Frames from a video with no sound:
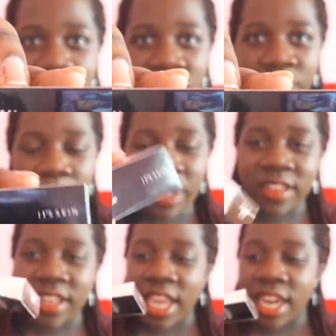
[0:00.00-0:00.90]
is from It's
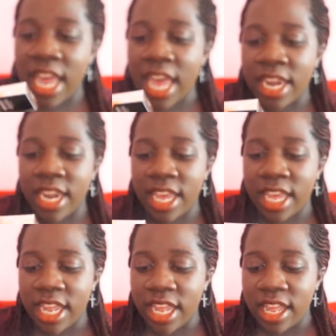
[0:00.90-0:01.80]
Skin, and
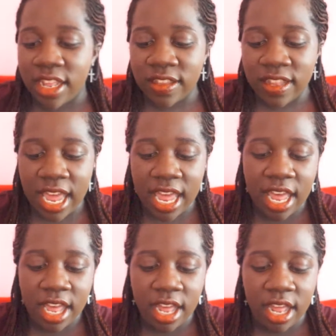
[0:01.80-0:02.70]
it is
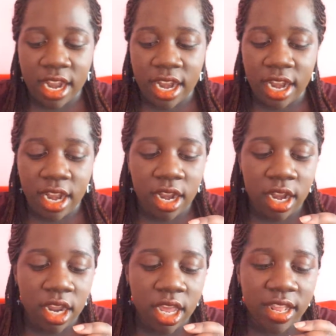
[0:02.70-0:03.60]
an
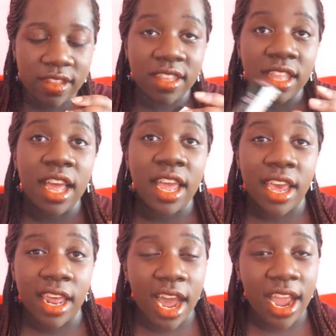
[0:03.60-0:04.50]
it is
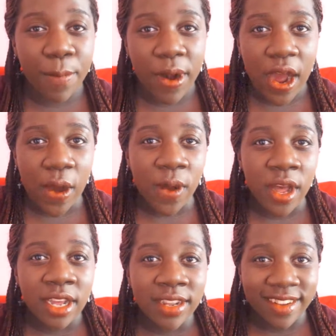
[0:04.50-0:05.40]
an eyebrow
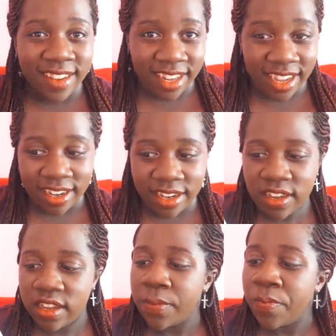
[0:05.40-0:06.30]
tint.
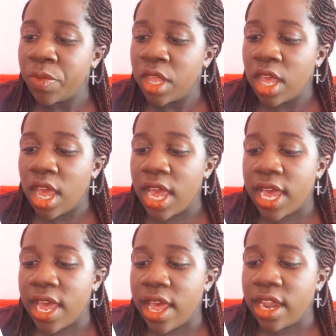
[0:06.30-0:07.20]

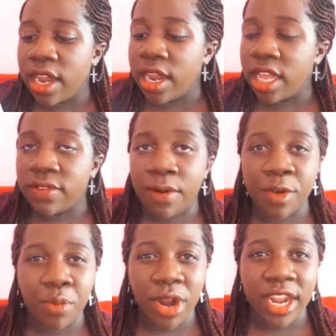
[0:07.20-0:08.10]
And it's from
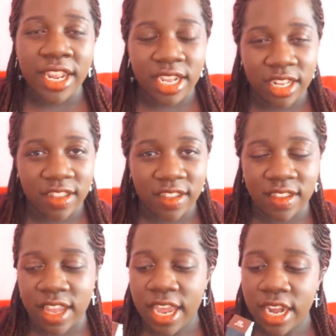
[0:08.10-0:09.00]
the brand It's
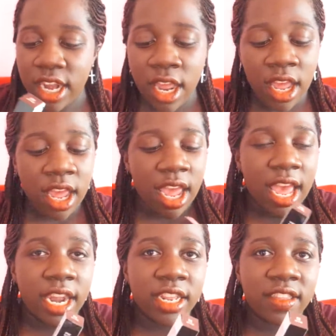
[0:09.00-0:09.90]
Skin,
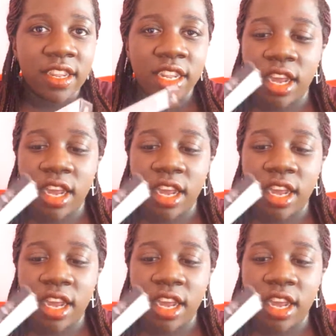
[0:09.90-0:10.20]
and it's in the